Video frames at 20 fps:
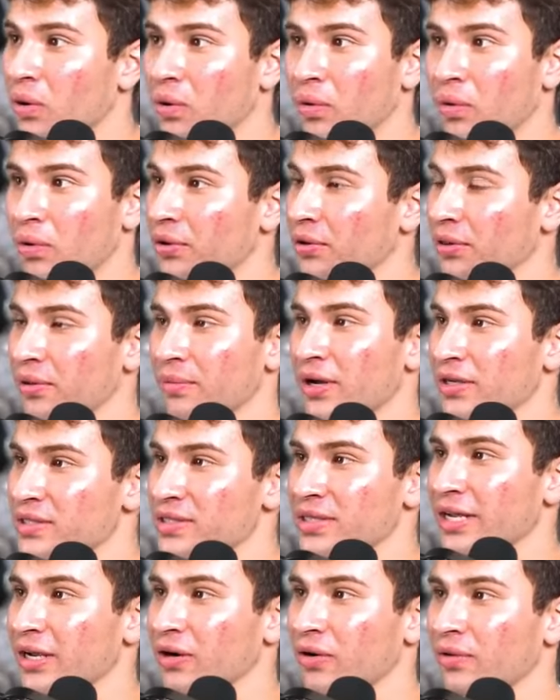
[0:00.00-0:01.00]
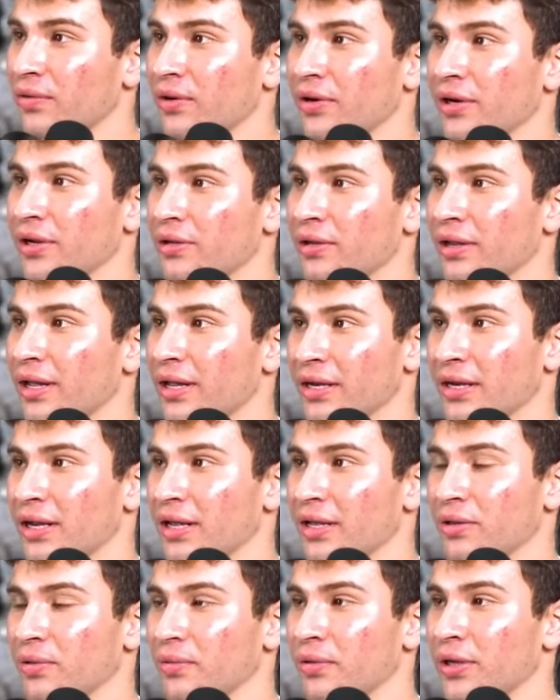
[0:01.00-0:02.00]
or the Mustang over it any
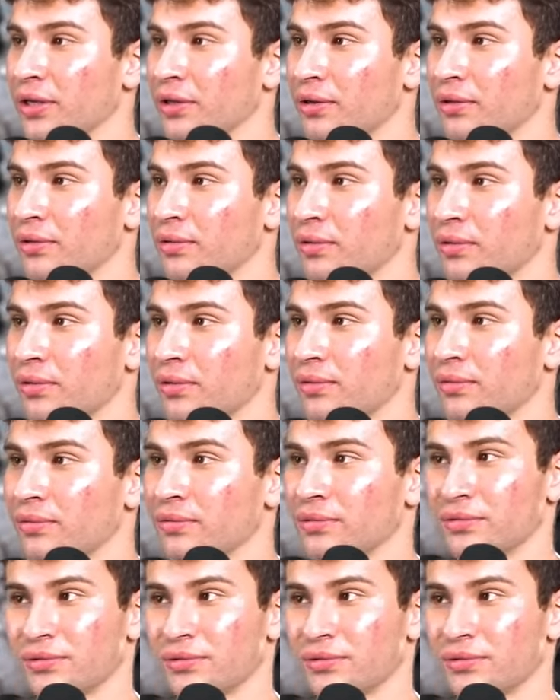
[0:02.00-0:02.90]
day of the week. Yeah.